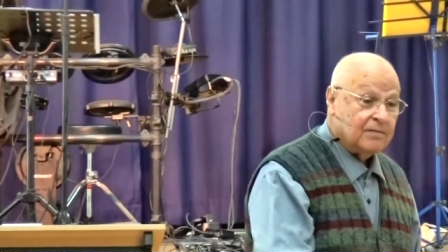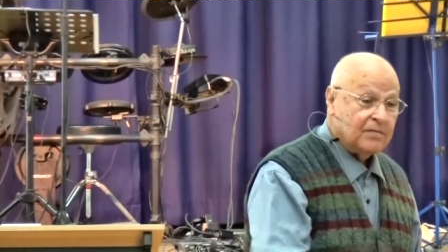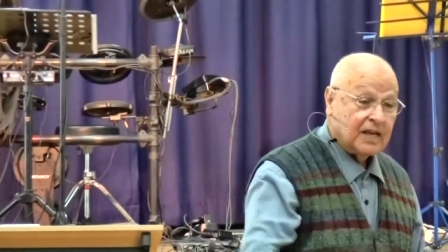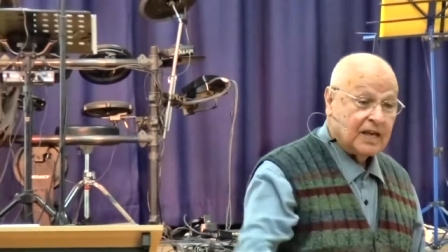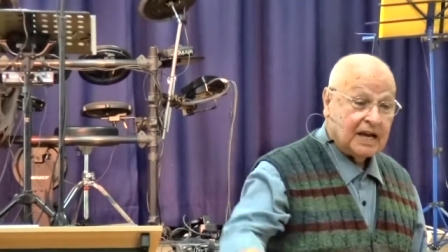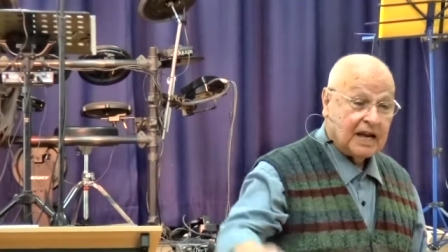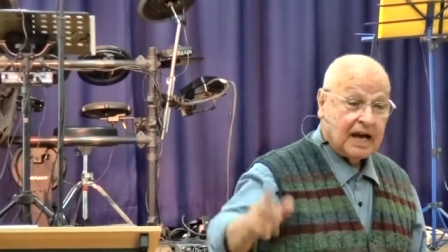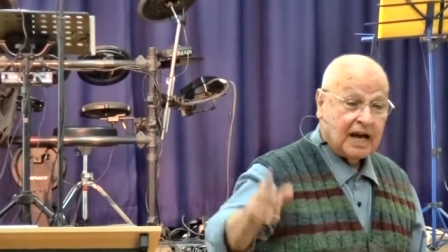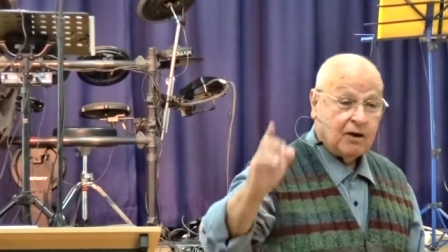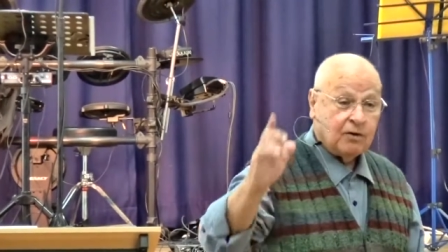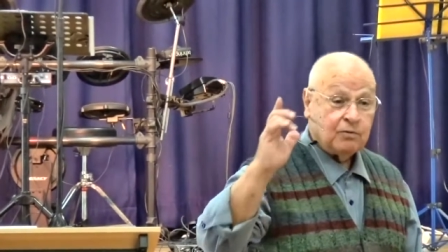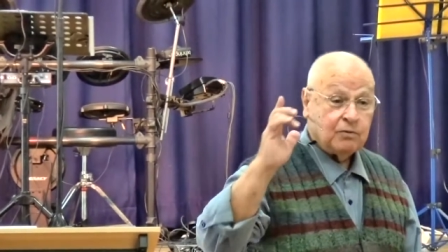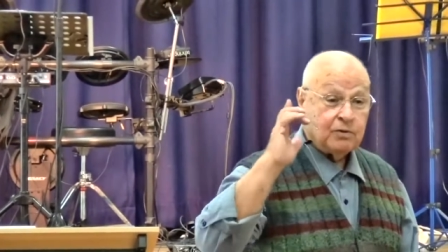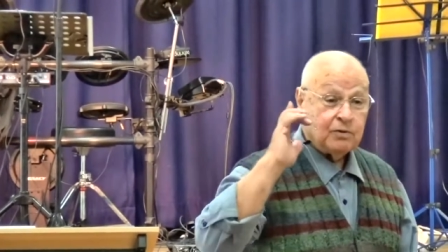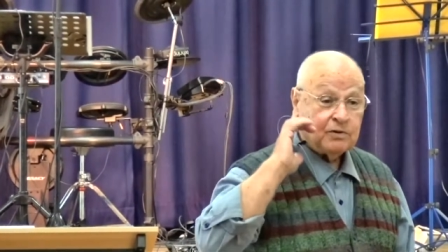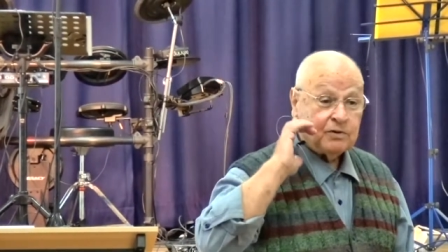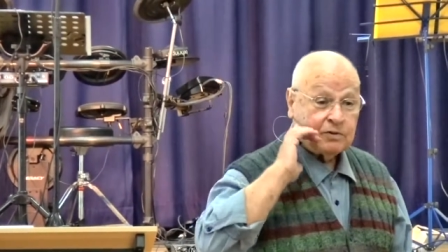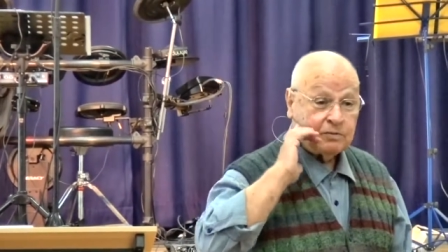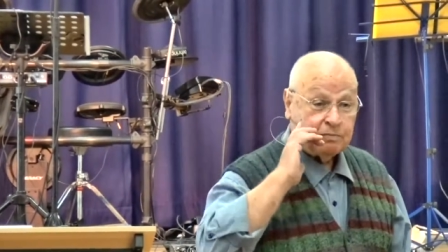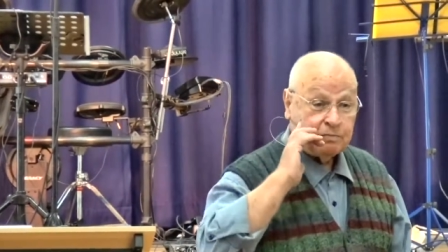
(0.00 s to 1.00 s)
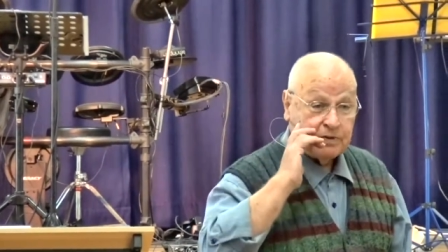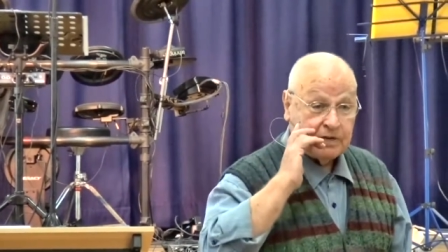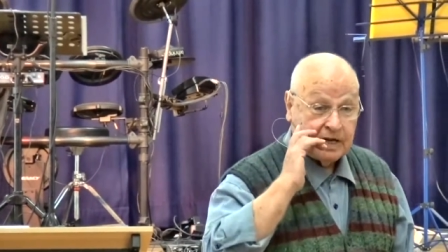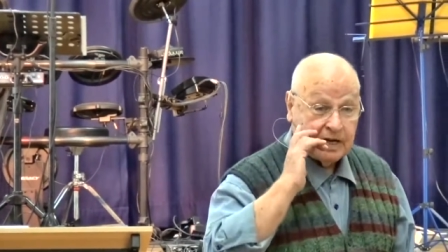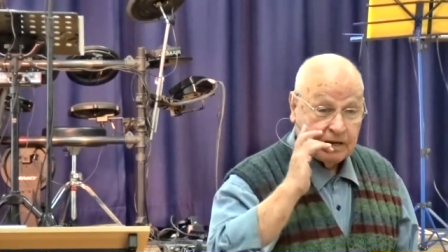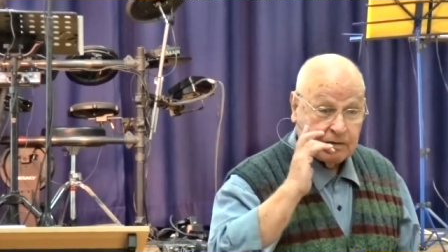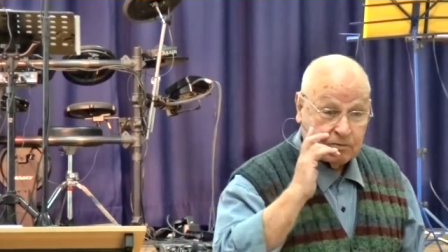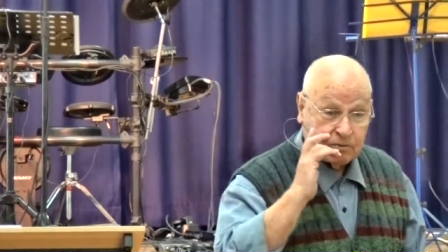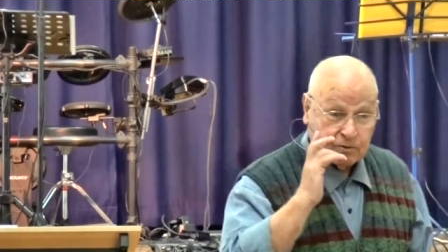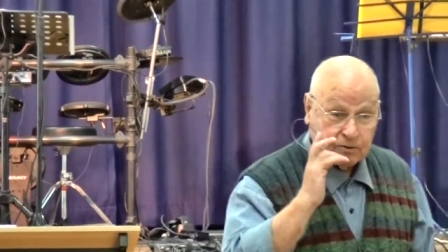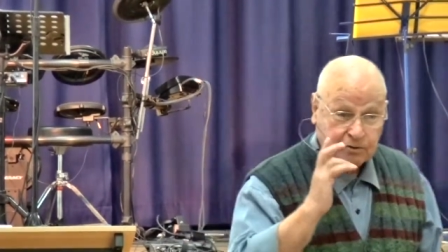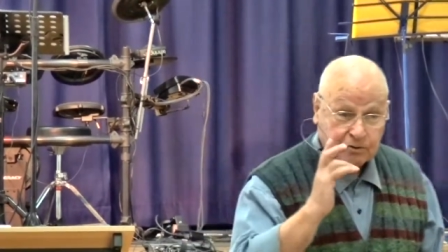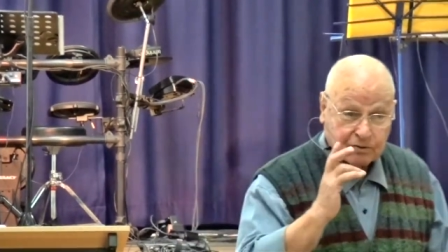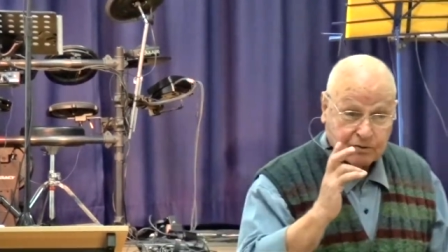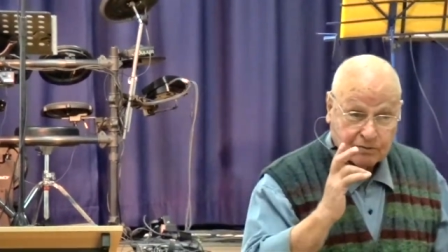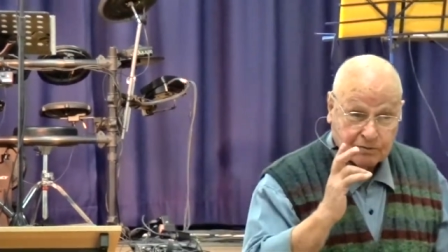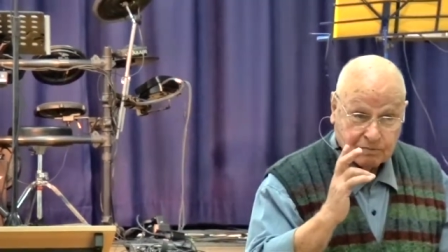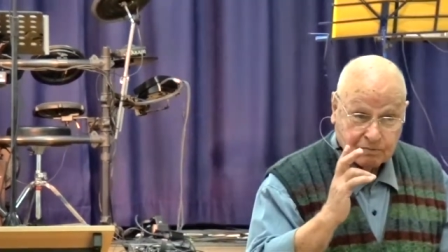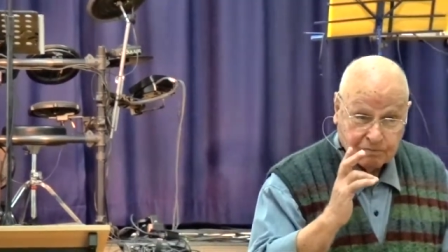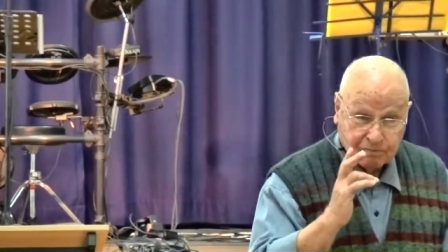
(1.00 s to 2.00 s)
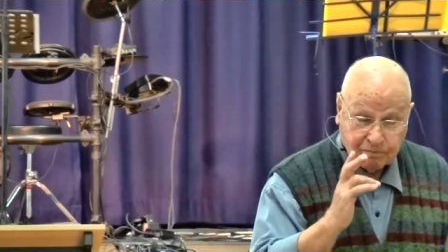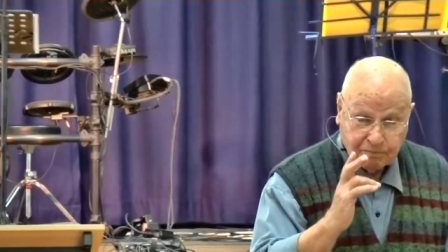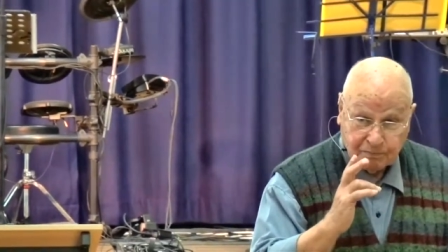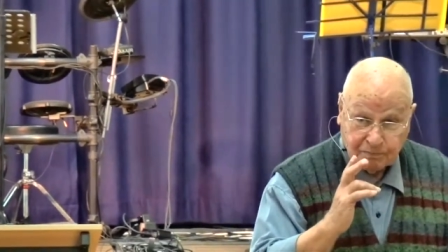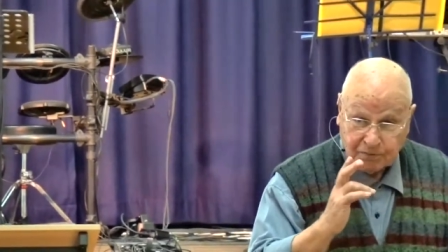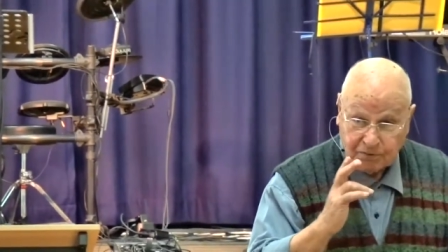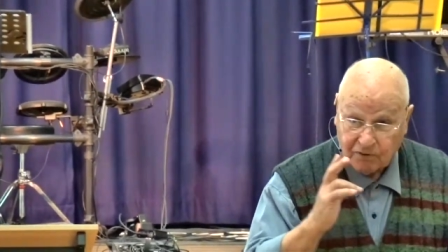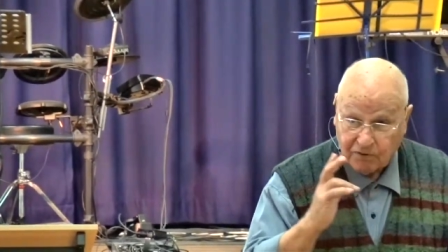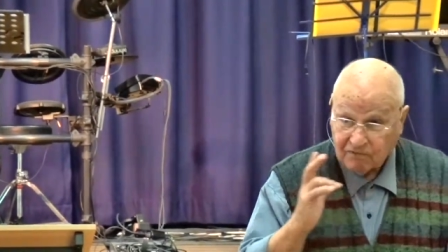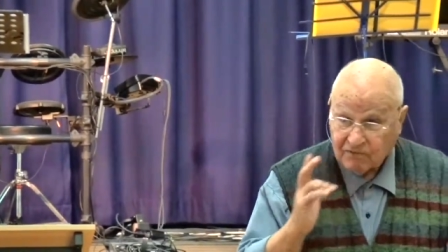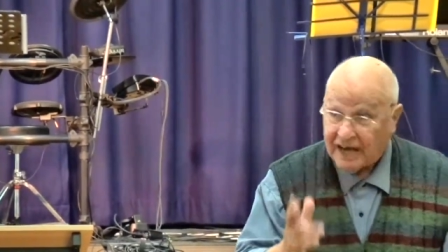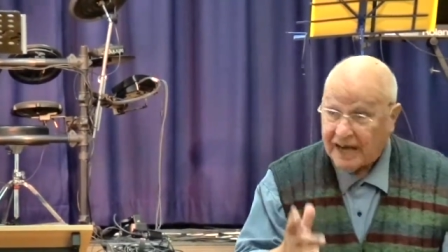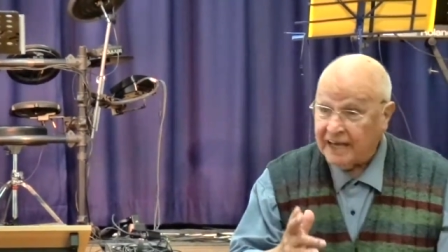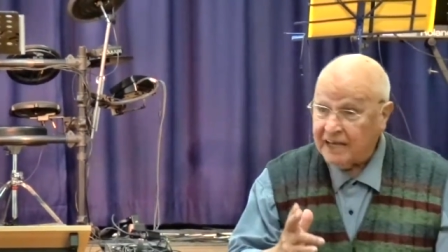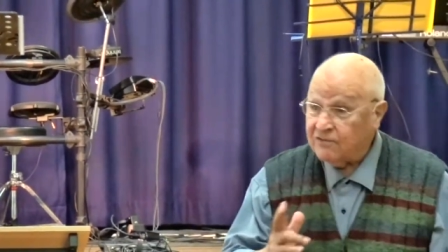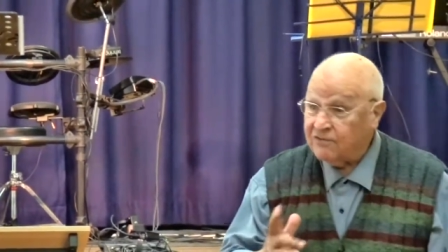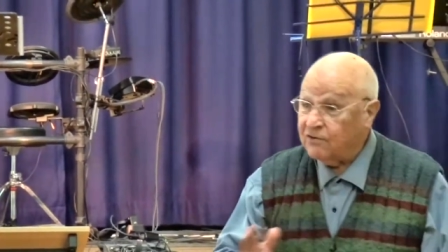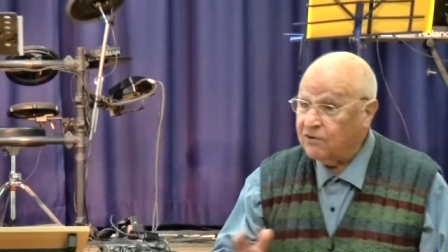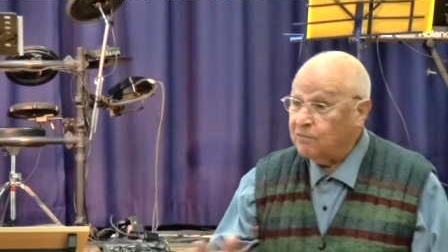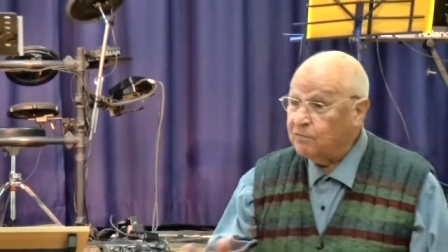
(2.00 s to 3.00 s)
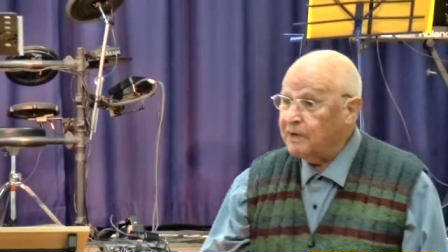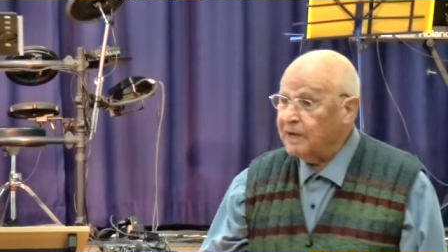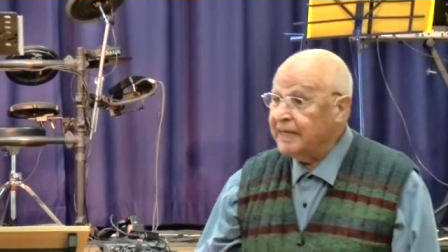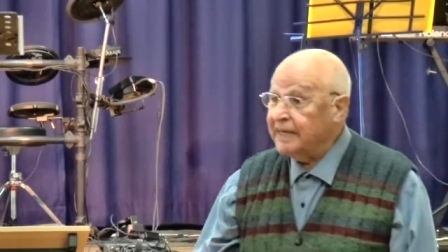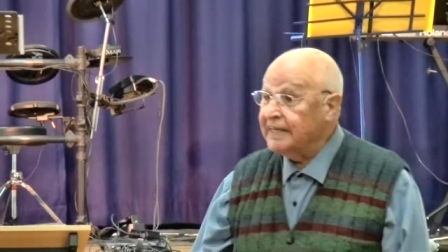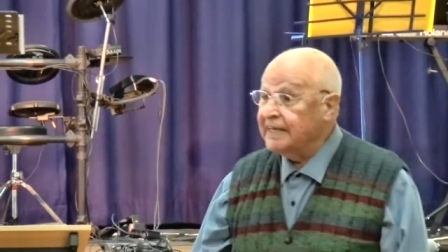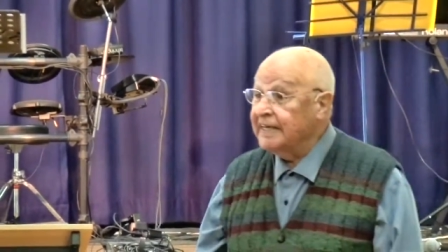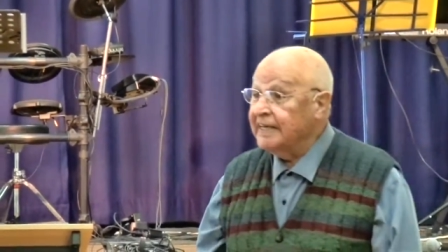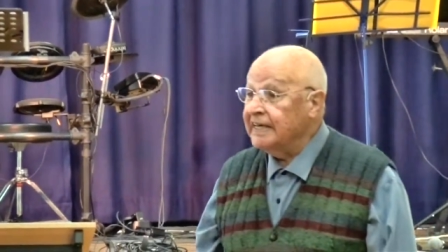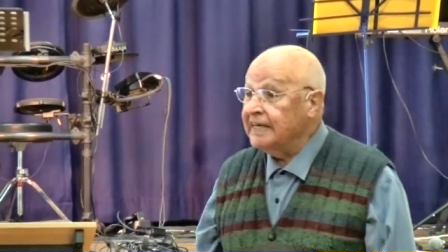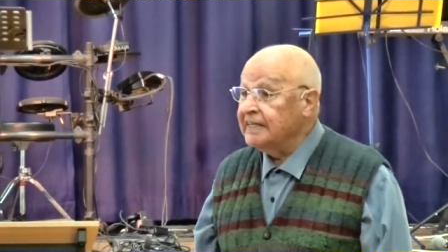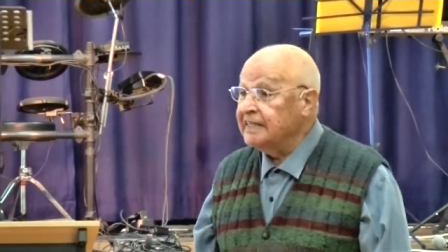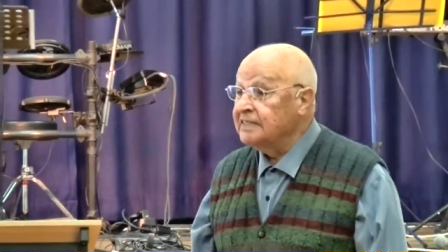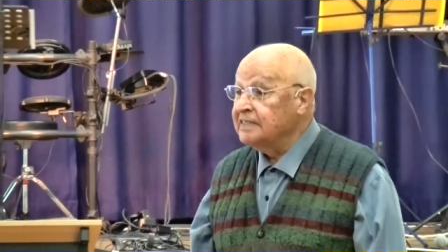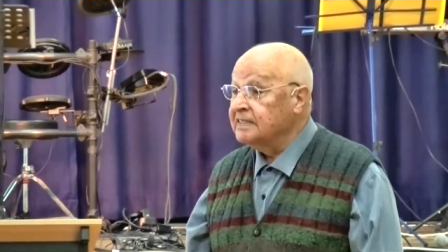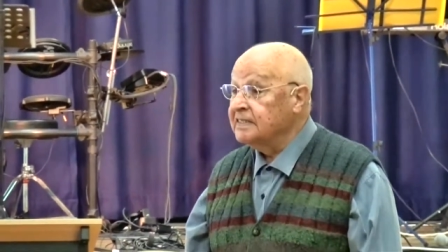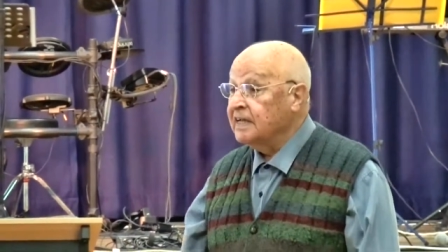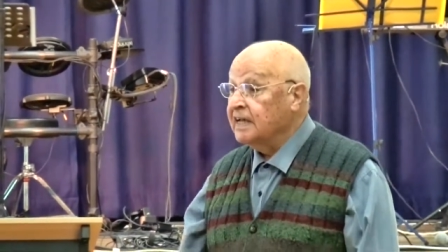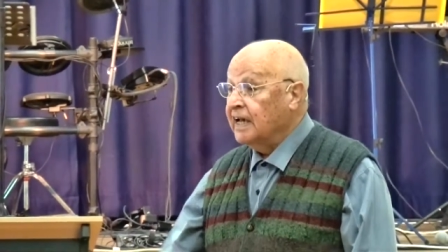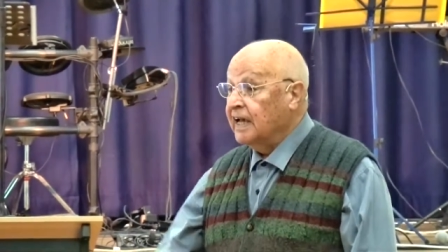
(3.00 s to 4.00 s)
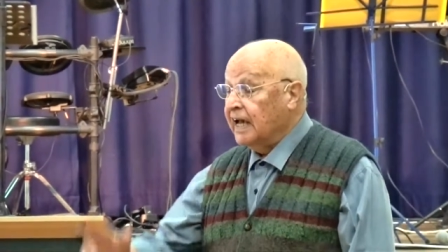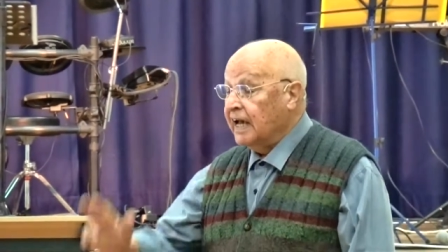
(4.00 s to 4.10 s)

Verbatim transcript: that I wouldn't be able to provide for my kids,